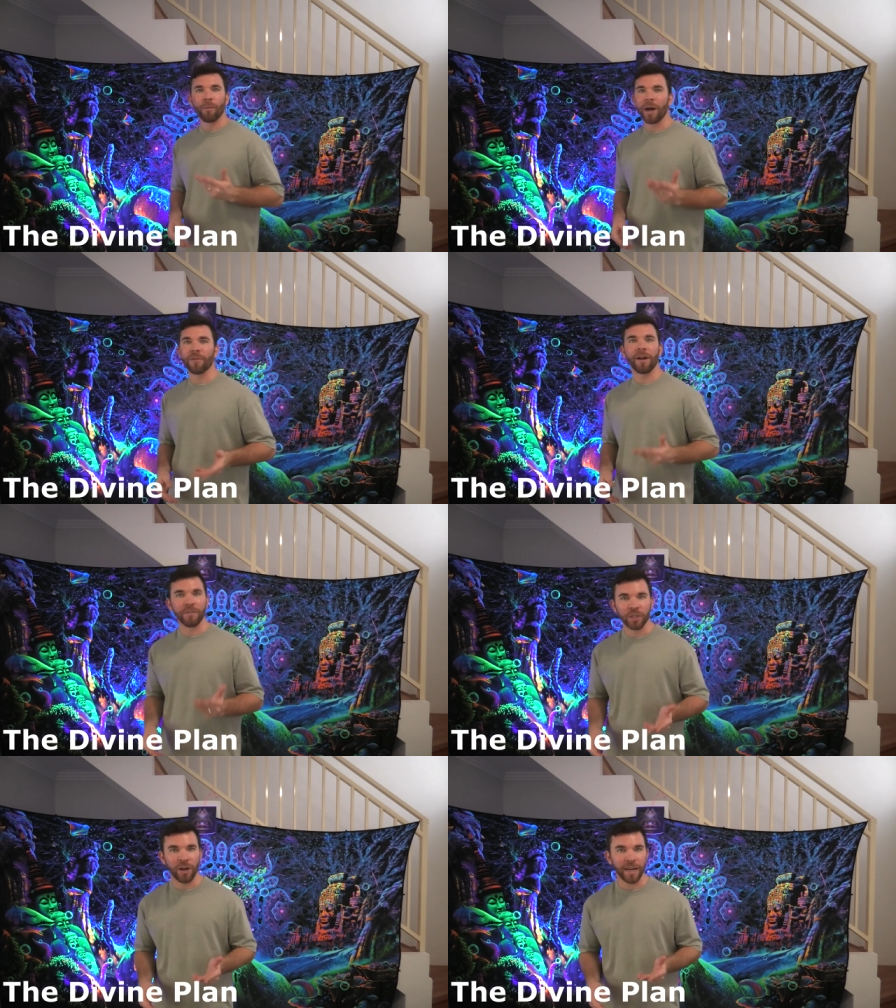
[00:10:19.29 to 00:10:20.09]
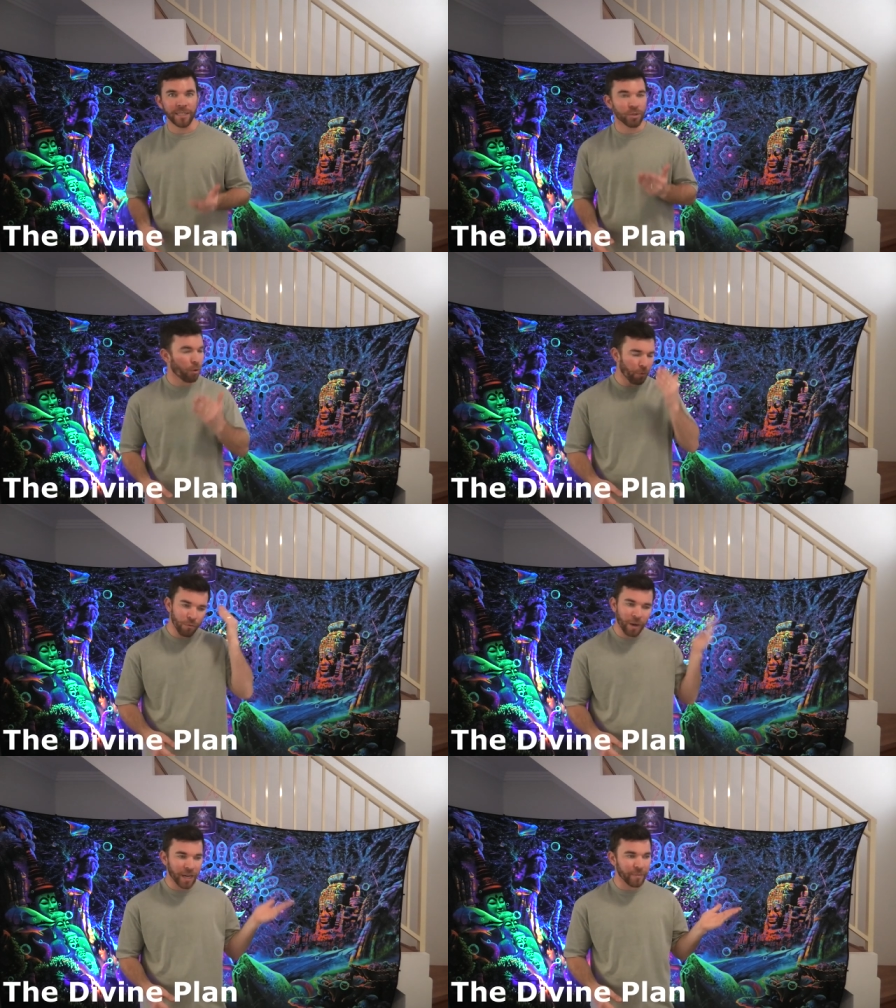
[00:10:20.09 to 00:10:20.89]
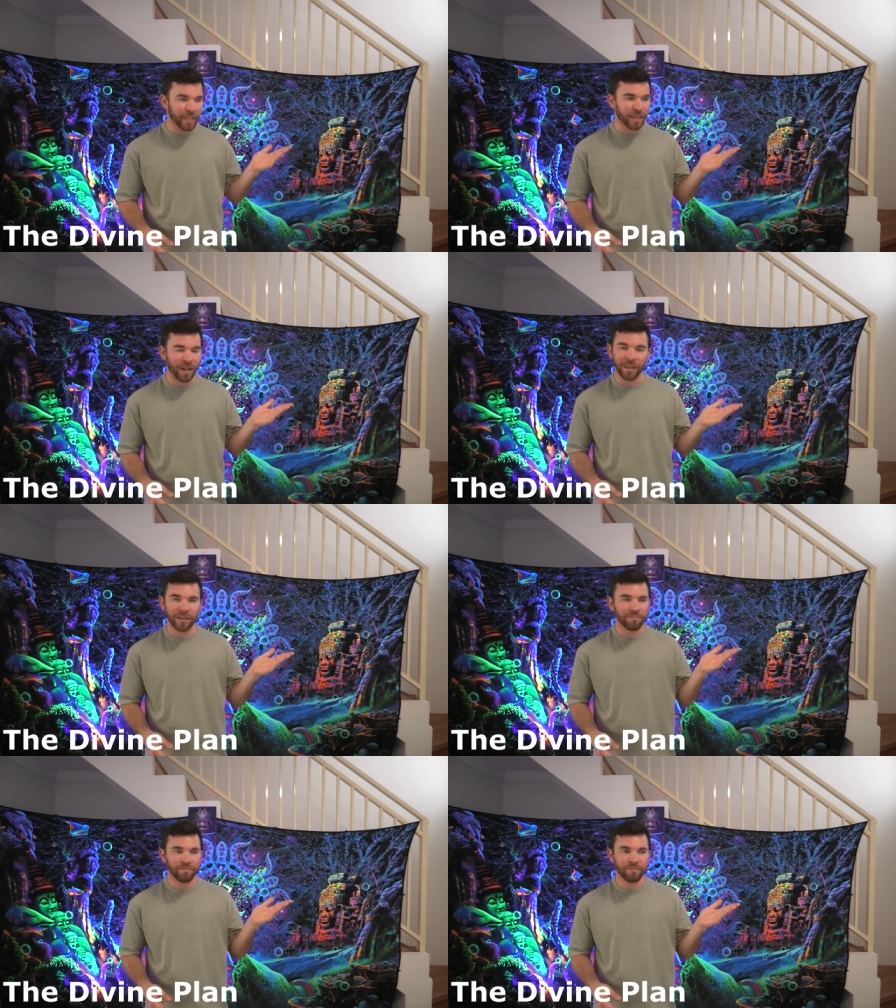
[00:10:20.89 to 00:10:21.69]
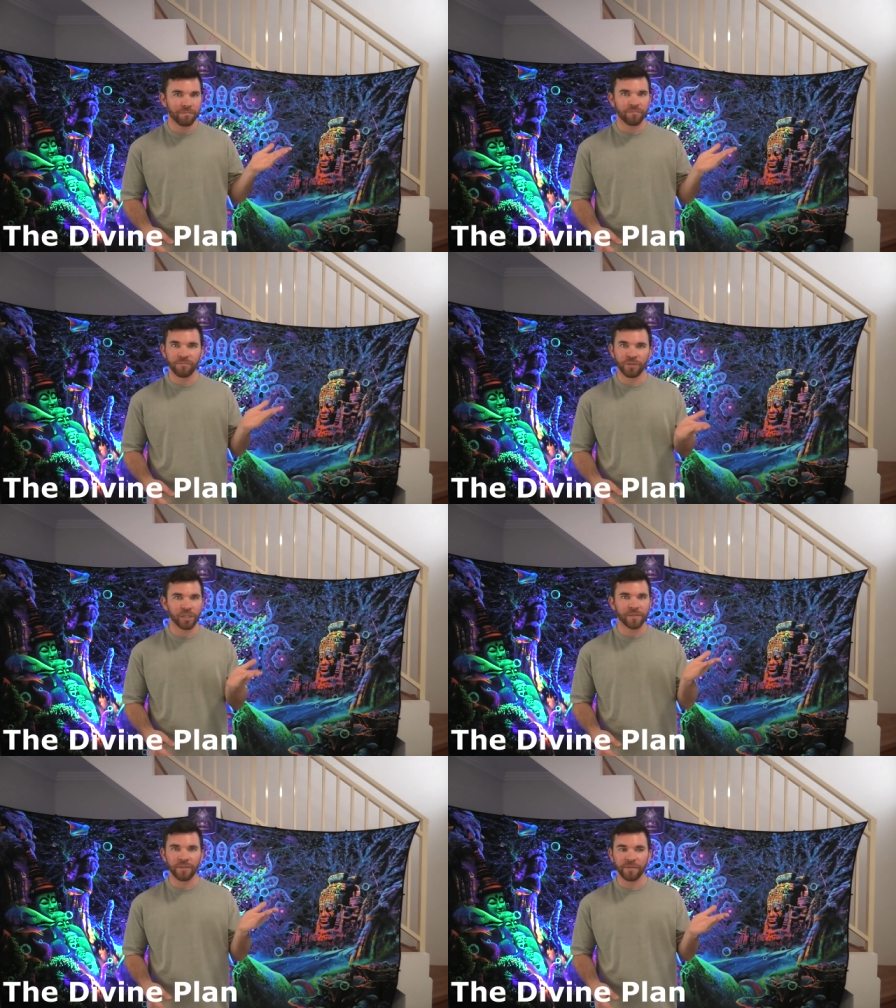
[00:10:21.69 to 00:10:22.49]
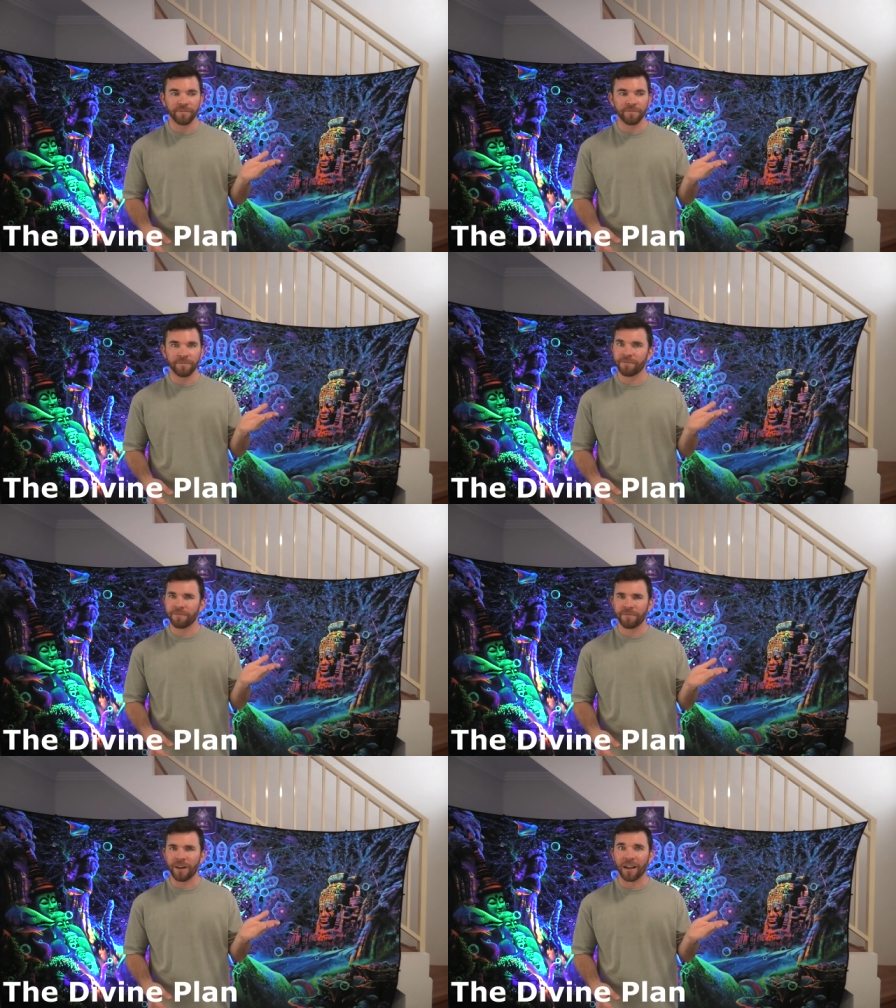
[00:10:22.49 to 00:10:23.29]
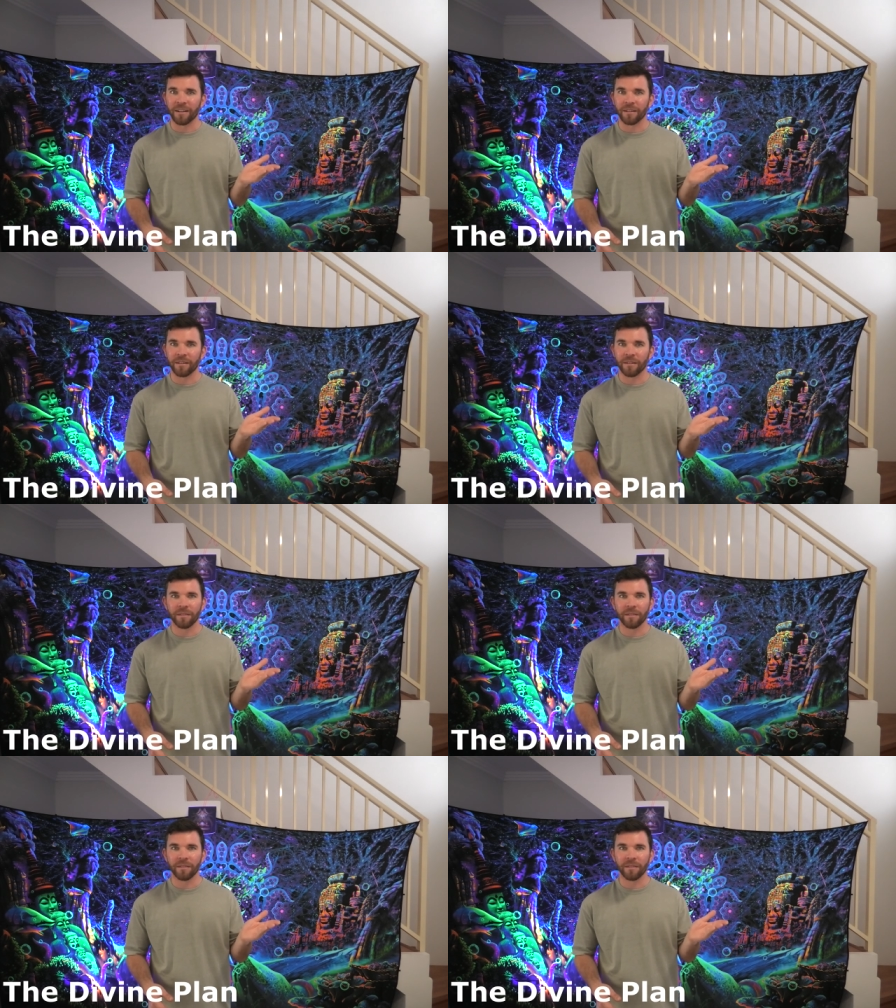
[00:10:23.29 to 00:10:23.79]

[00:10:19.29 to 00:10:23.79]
way around the track soar through my amygdala just for fun.